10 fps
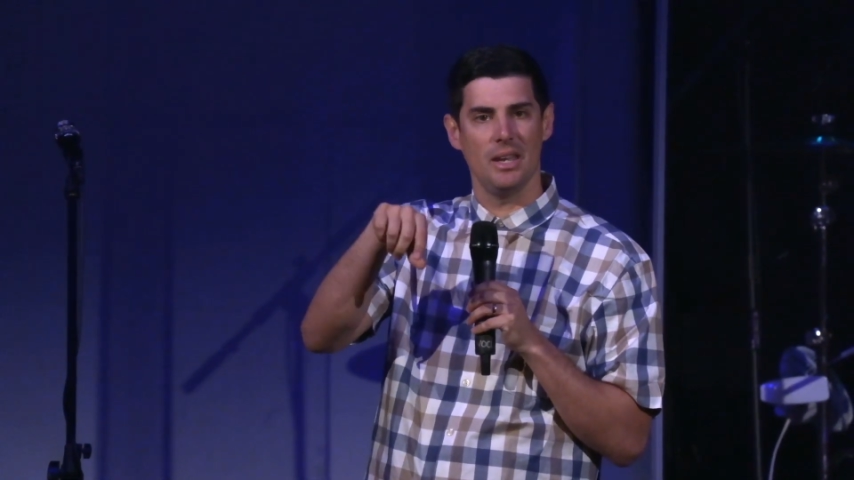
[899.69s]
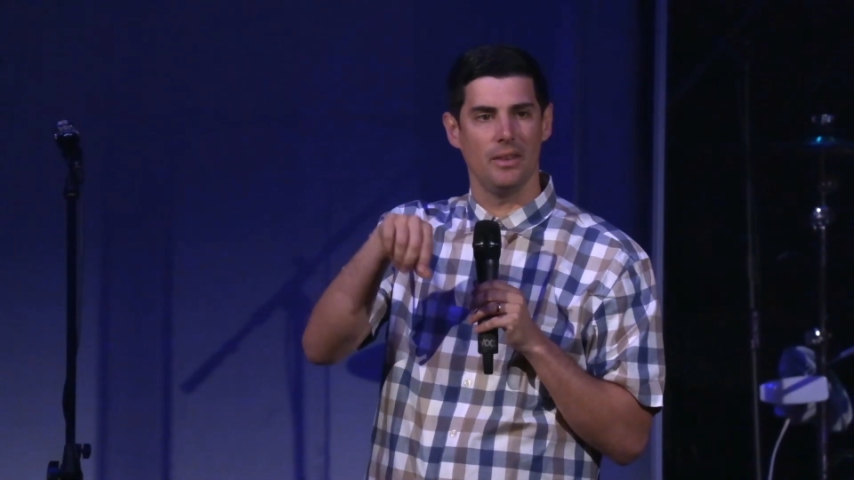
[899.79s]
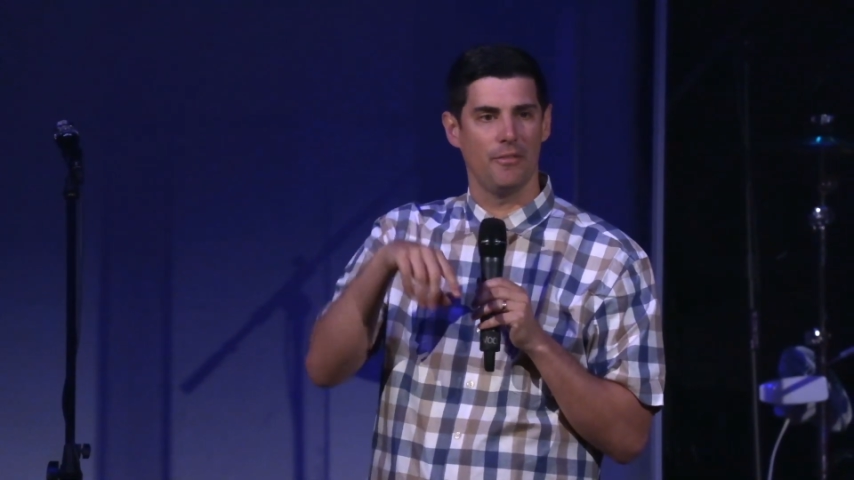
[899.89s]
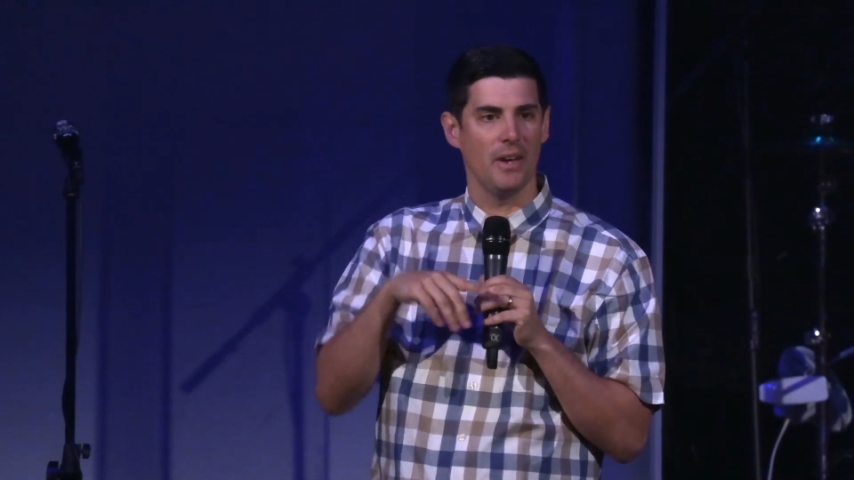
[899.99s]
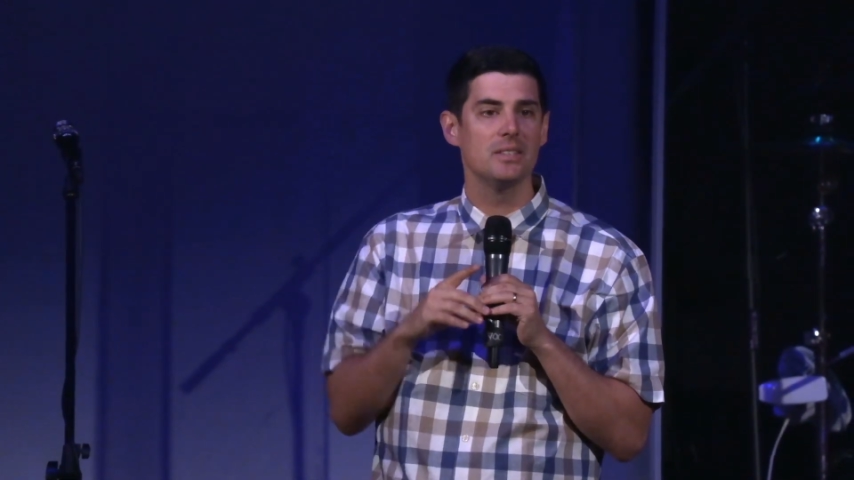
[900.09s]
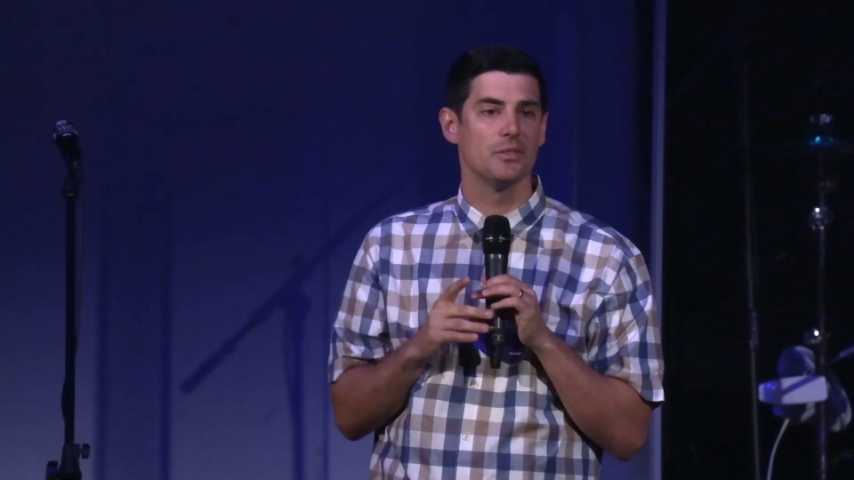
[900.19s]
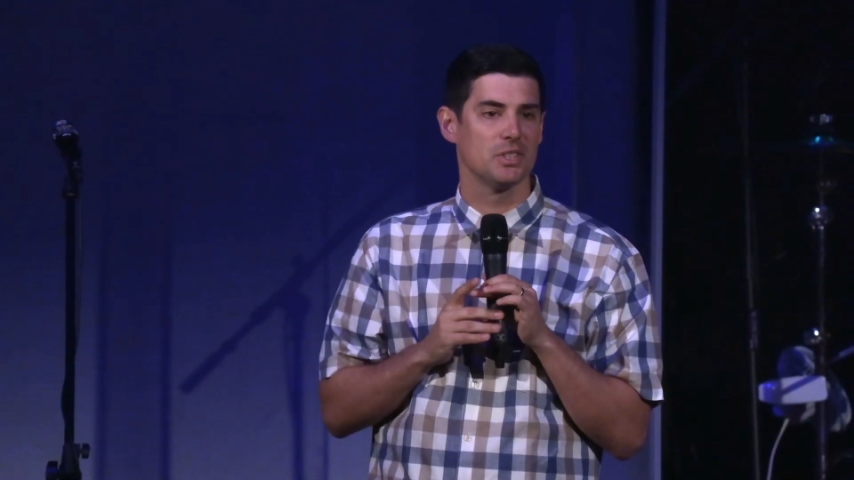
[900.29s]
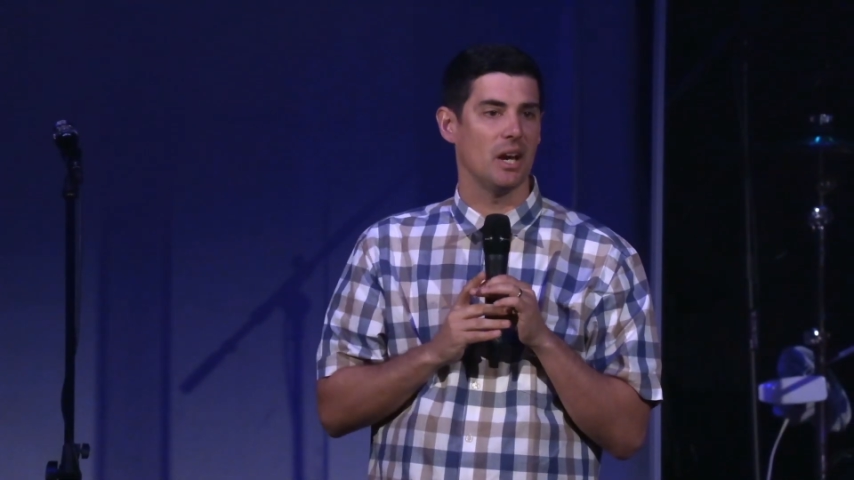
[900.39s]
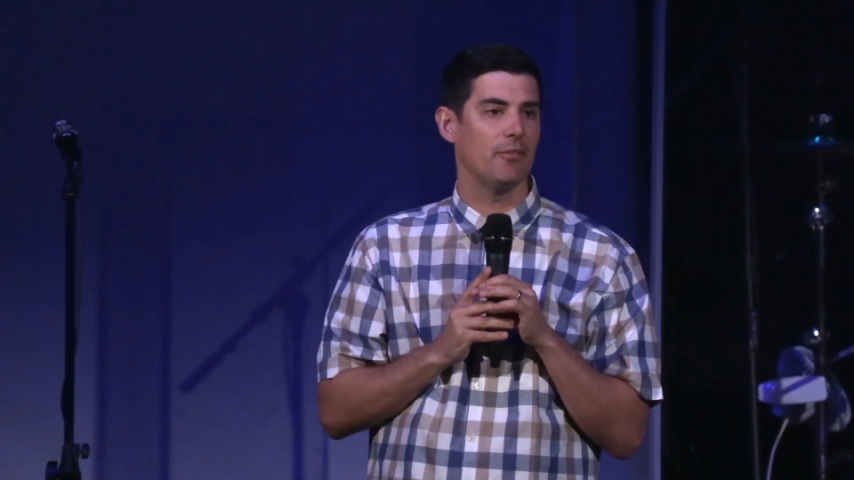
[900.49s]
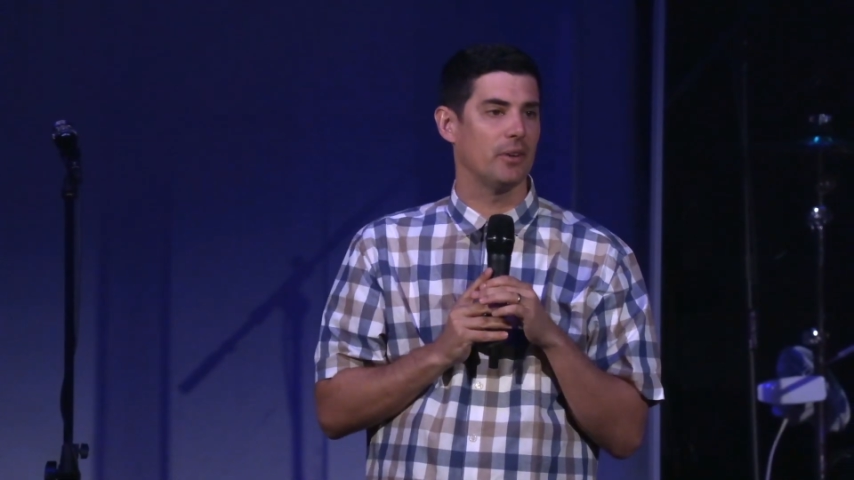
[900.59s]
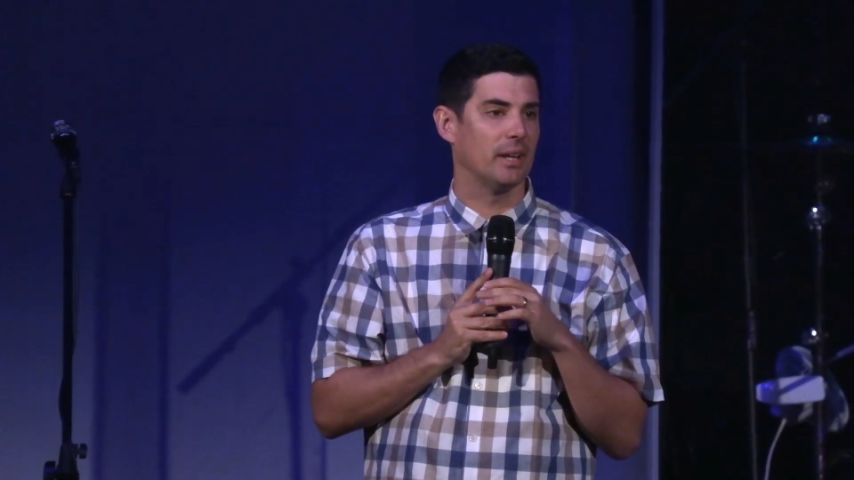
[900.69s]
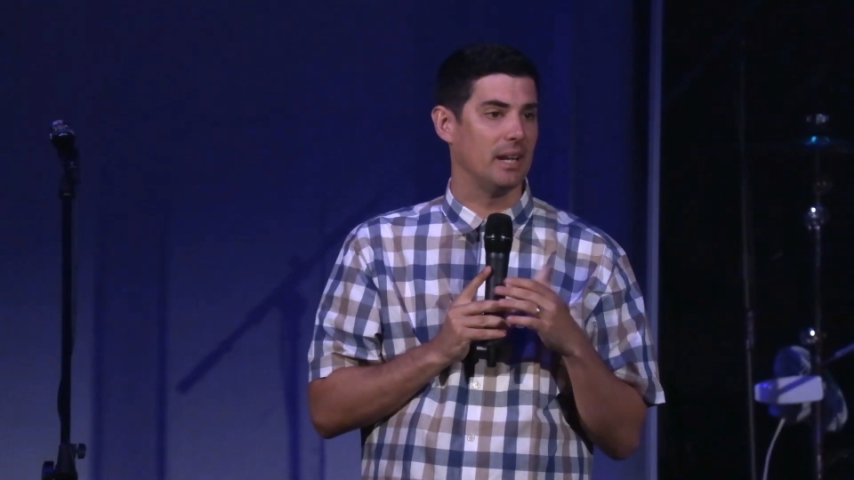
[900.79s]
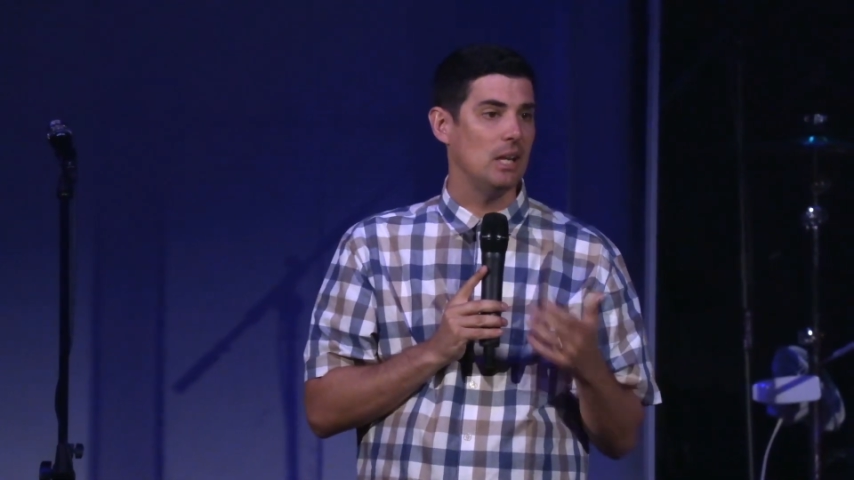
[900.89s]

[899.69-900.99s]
in the face of suffering and